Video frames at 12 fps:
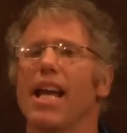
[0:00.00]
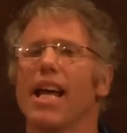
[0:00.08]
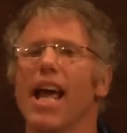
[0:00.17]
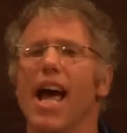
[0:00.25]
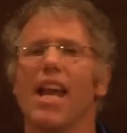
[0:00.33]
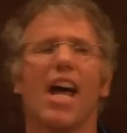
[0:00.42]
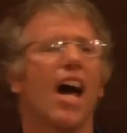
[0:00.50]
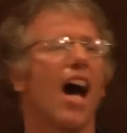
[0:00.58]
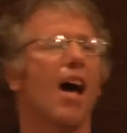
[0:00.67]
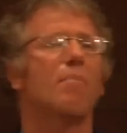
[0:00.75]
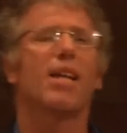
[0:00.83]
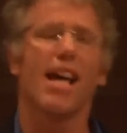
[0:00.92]
getting at.
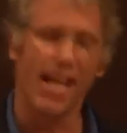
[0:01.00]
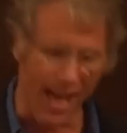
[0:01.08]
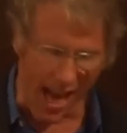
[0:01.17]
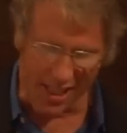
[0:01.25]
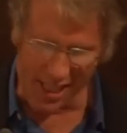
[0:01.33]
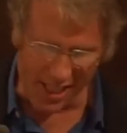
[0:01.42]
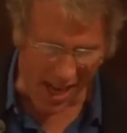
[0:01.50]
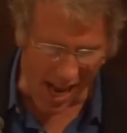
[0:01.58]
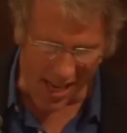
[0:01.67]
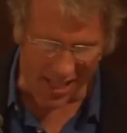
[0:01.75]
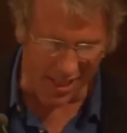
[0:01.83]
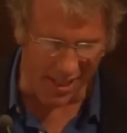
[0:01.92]
I'm getting at
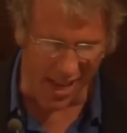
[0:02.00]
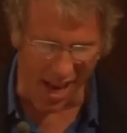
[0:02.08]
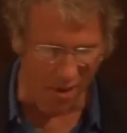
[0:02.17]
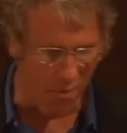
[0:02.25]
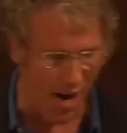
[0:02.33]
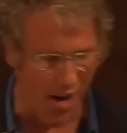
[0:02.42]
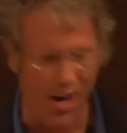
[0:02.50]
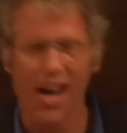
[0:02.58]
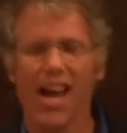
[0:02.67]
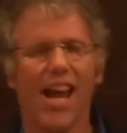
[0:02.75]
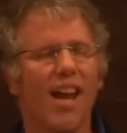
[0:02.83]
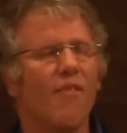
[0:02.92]
tonight is a night where
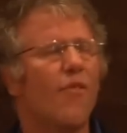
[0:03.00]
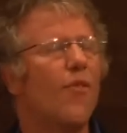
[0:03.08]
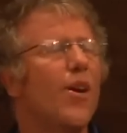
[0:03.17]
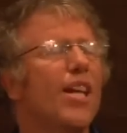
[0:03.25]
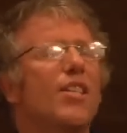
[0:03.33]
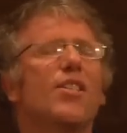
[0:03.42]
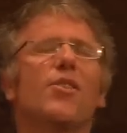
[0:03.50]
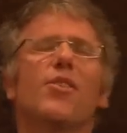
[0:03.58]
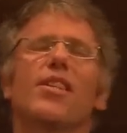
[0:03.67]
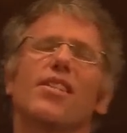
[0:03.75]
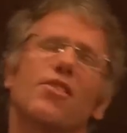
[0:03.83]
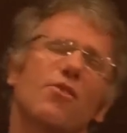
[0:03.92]
if we
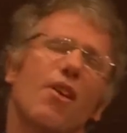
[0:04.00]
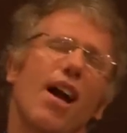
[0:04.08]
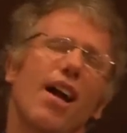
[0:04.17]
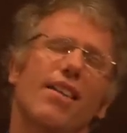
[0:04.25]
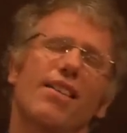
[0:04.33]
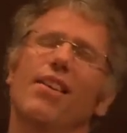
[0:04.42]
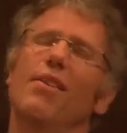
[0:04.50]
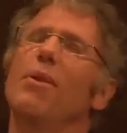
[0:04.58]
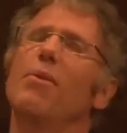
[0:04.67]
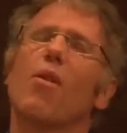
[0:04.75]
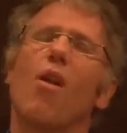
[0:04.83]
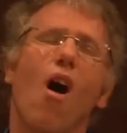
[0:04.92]
do this right,
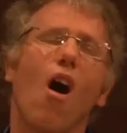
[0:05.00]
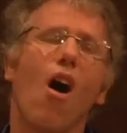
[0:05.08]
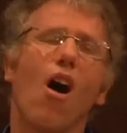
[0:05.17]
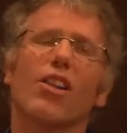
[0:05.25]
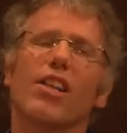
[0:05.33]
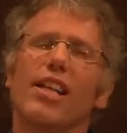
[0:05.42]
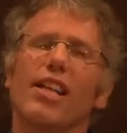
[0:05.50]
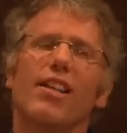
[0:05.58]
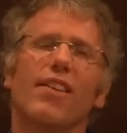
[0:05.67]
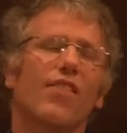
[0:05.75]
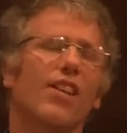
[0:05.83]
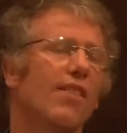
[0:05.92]
we will all
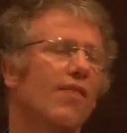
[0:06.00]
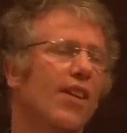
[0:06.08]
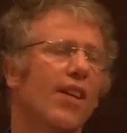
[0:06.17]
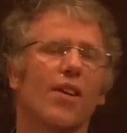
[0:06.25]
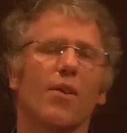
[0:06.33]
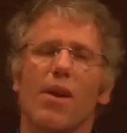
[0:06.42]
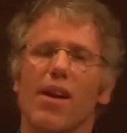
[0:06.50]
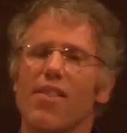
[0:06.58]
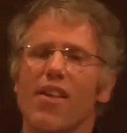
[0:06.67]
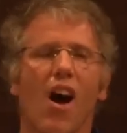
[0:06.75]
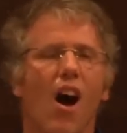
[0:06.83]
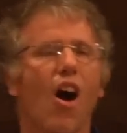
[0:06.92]
leave here
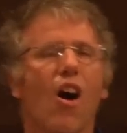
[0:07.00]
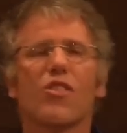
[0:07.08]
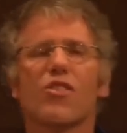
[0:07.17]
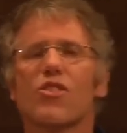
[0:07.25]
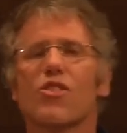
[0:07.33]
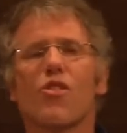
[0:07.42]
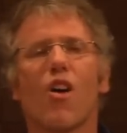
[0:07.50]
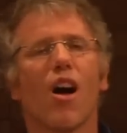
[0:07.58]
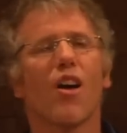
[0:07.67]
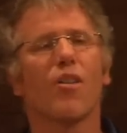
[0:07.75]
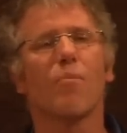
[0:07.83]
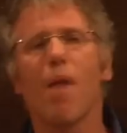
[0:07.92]
with hearts
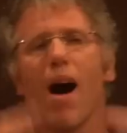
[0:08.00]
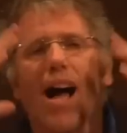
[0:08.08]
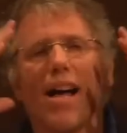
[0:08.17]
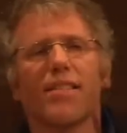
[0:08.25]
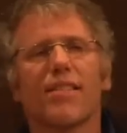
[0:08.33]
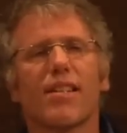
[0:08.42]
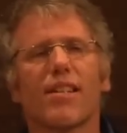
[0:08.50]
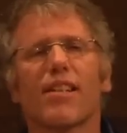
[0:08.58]
stronger, minds